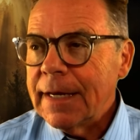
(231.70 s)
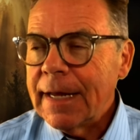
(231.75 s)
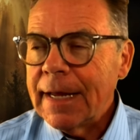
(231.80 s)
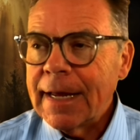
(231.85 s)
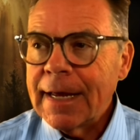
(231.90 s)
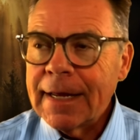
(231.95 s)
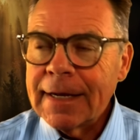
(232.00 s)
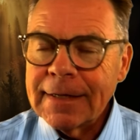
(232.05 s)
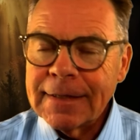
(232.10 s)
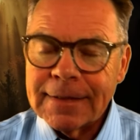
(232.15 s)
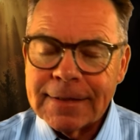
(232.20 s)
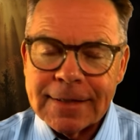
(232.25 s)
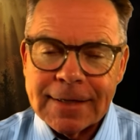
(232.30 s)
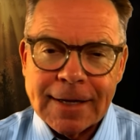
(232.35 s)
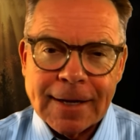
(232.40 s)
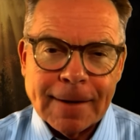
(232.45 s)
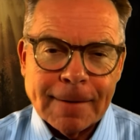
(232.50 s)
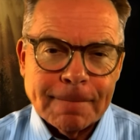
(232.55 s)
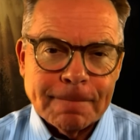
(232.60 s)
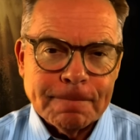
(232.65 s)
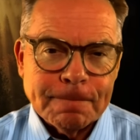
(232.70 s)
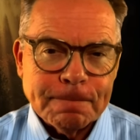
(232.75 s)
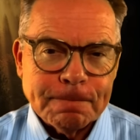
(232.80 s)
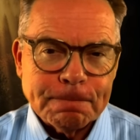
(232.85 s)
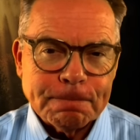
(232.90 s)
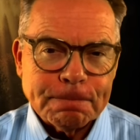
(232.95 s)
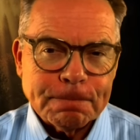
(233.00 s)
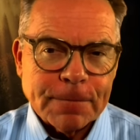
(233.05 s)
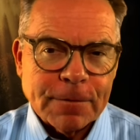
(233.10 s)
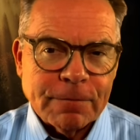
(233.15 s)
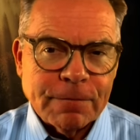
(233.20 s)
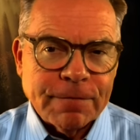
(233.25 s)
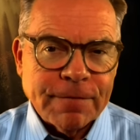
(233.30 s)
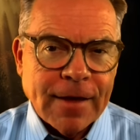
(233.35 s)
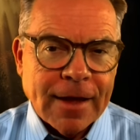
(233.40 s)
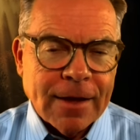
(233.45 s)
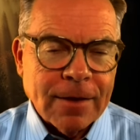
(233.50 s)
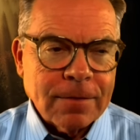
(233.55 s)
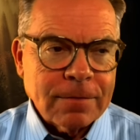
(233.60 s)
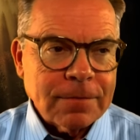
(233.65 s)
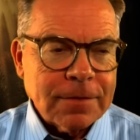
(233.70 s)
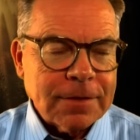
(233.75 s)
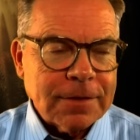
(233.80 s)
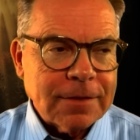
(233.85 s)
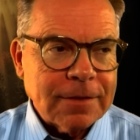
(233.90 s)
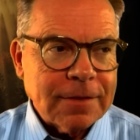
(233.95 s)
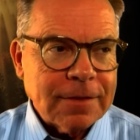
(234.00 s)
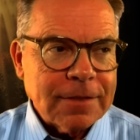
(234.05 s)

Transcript: And found